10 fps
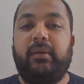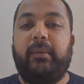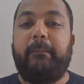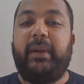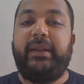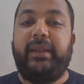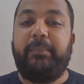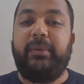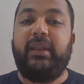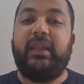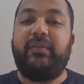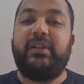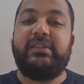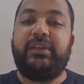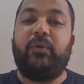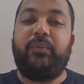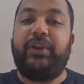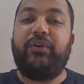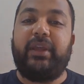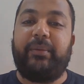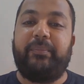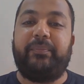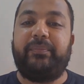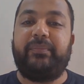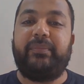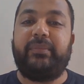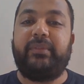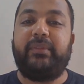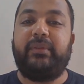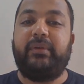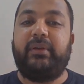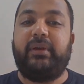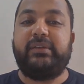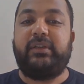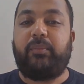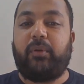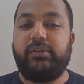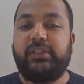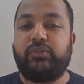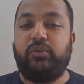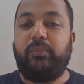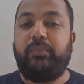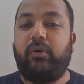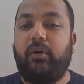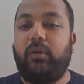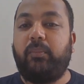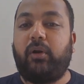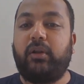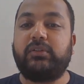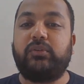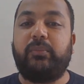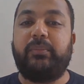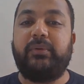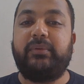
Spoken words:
multiple levels in your video game. Is it project scope or product scope?